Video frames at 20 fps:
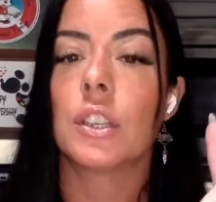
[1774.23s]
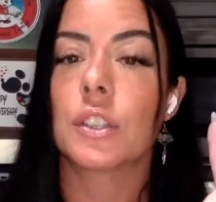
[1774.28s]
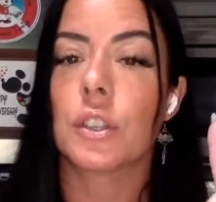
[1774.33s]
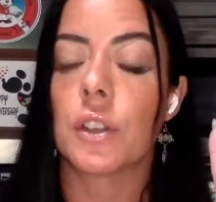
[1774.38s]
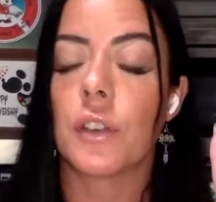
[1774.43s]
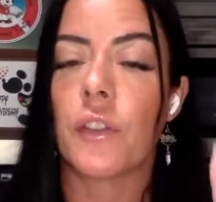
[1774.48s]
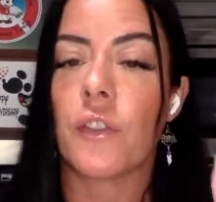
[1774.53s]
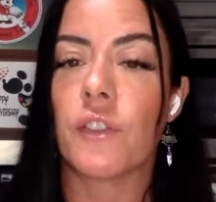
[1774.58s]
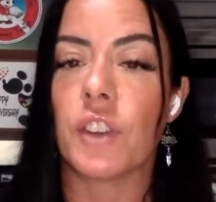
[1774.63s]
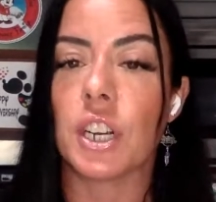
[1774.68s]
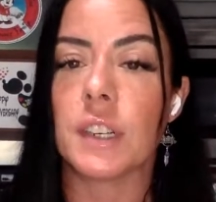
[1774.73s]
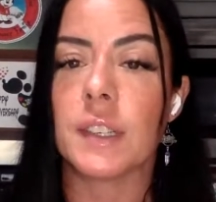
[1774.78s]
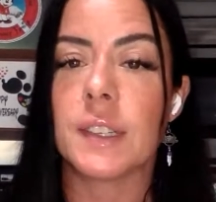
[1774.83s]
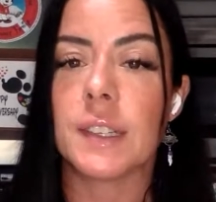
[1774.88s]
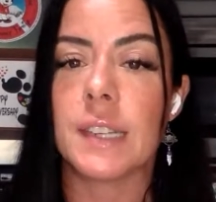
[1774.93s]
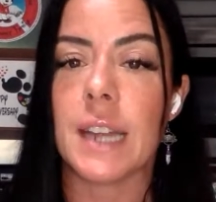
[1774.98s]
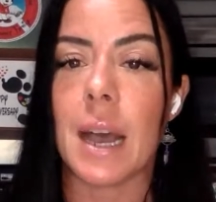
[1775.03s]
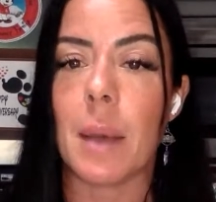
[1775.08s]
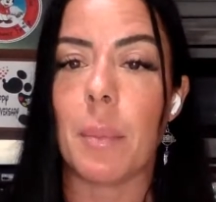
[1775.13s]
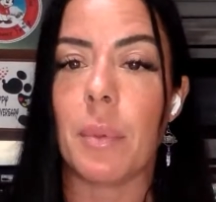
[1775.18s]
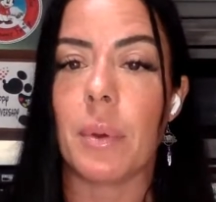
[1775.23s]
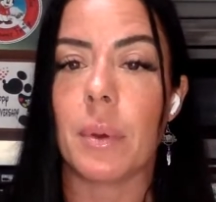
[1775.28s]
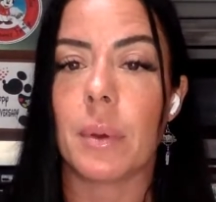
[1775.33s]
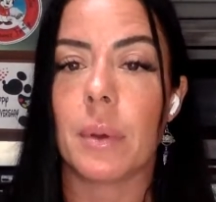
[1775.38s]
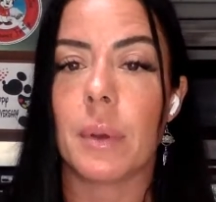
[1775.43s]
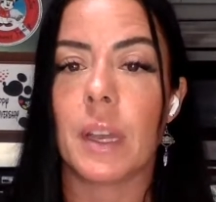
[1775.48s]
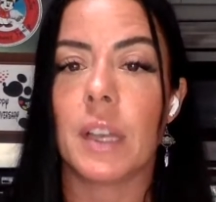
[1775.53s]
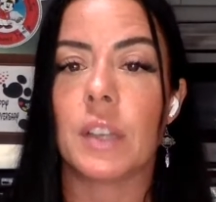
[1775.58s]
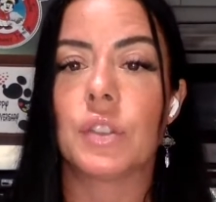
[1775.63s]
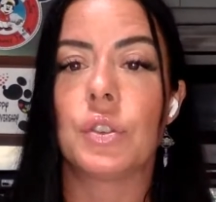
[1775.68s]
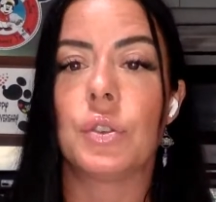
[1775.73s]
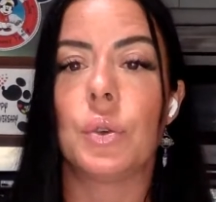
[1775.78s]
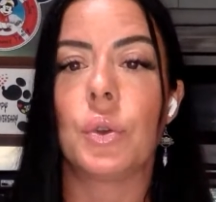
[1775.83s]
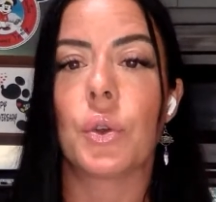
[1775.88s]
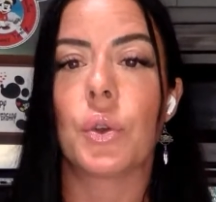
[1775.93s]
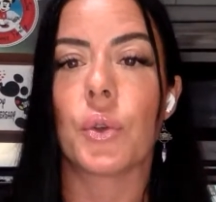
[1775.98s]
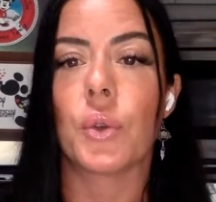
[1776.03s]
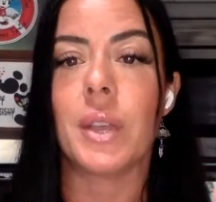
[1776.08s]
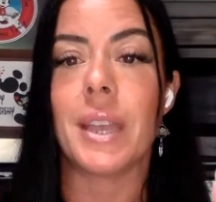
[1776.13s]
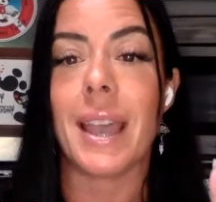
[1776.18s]
So, the first step is
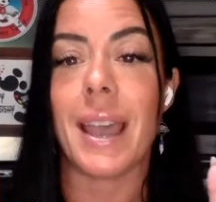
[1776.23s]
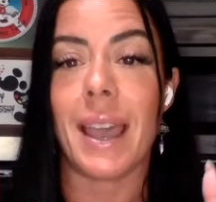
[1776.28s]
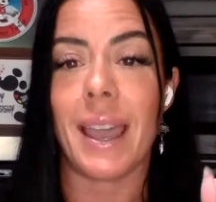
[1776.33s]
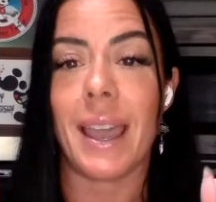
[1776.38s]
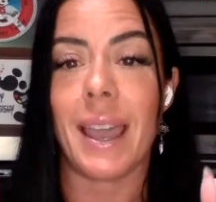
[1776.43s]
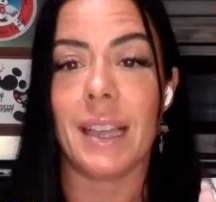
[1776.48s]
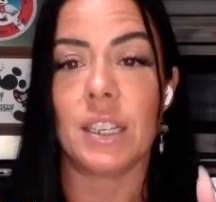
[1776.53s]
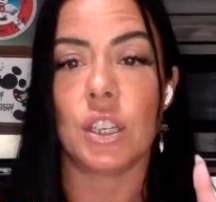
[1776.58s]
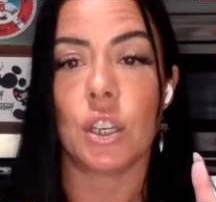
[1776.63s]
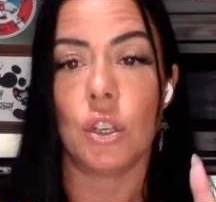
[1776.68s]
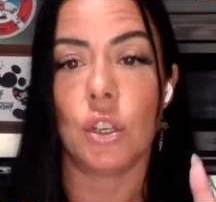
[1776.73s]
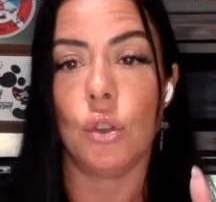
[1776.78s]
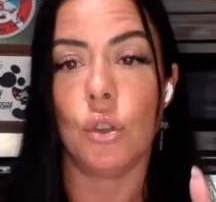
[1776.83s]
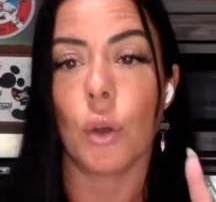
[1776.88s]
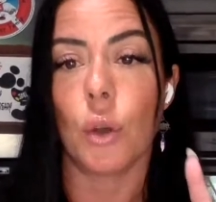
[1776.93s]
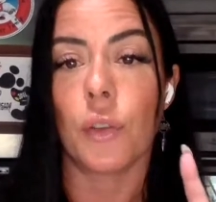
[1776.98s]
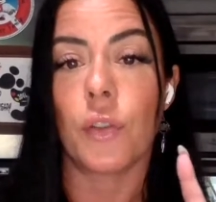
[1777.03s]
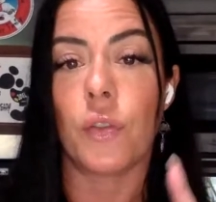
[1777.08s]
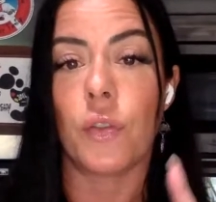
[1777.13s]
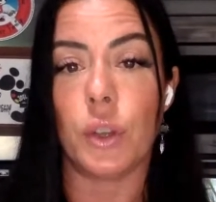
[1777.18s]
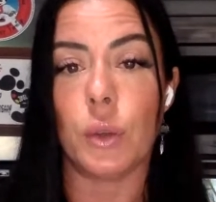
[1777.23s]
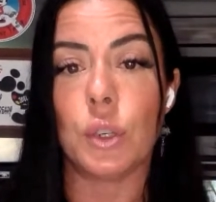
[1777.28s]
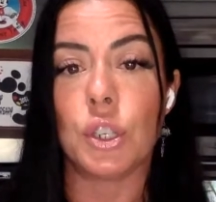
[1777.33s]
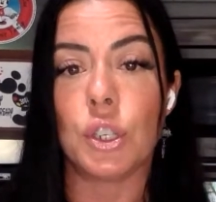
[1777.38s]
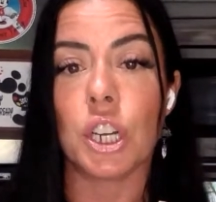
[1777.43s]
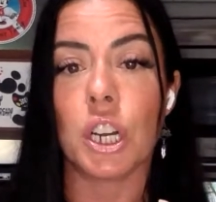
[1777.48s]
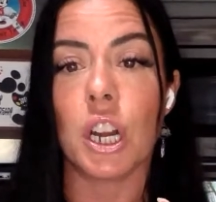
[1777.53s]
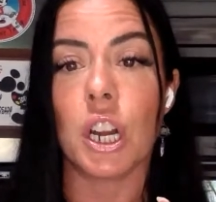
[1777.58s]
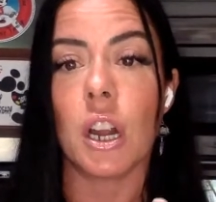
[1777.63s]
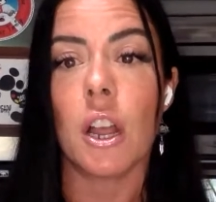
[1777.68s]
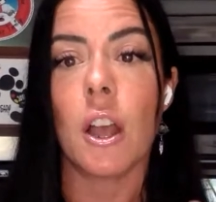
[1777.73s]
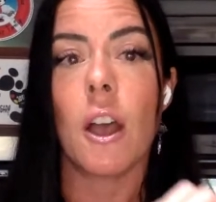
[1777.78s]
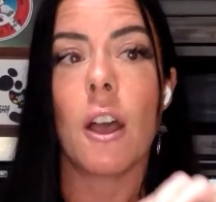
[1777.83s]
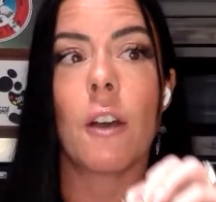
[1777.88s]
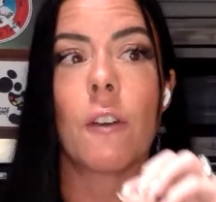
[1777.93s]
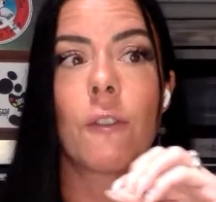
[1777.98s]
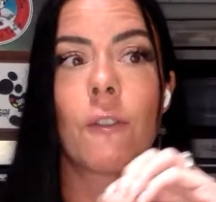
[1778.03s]
to create your future